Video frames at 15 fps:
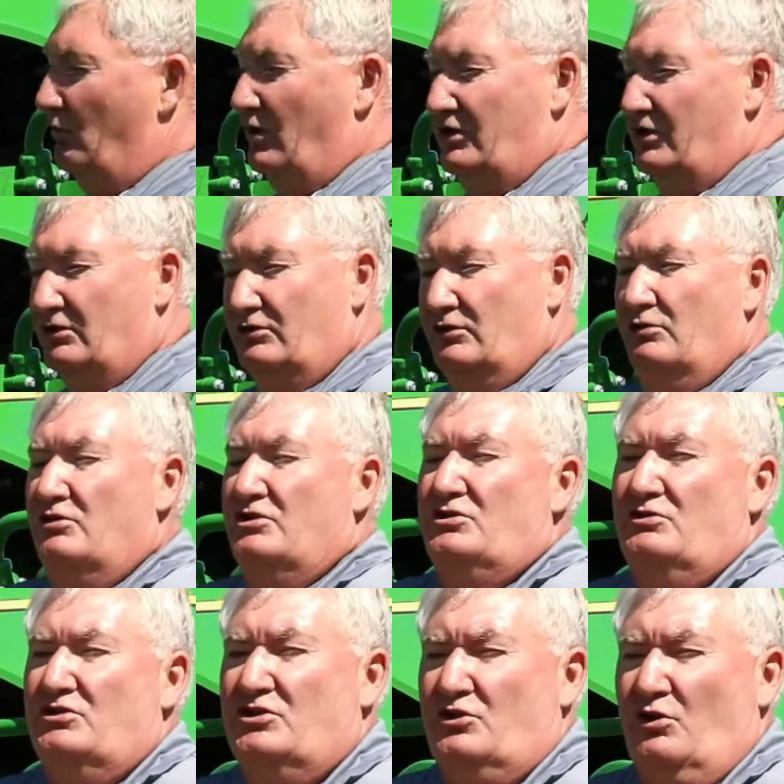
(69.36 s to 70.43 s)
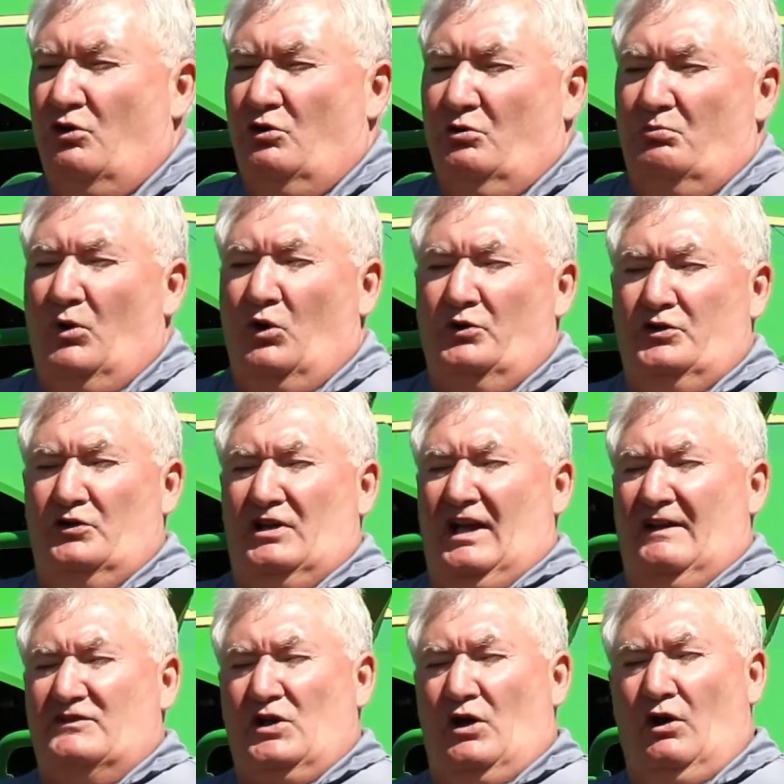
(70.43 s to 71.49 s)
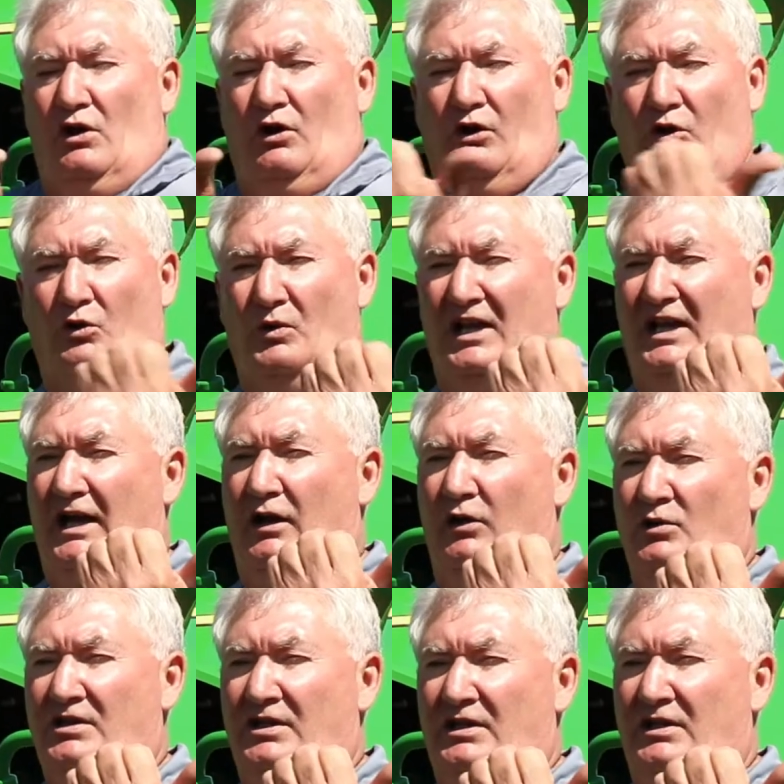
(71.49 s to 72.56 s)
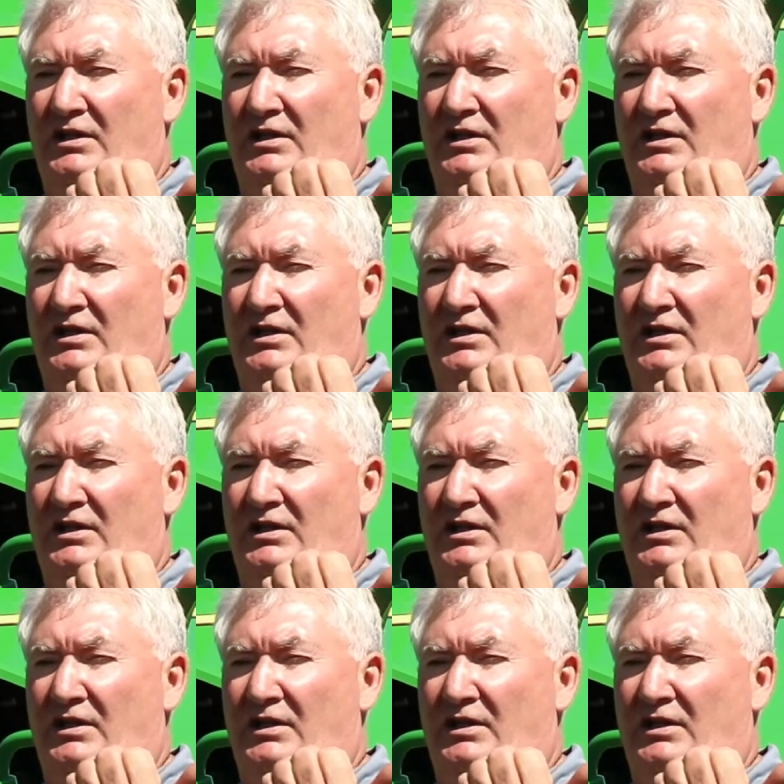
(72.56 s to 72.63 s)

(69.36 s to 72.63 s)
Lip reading: what you'd do is you'd stroke both your knives all the way out,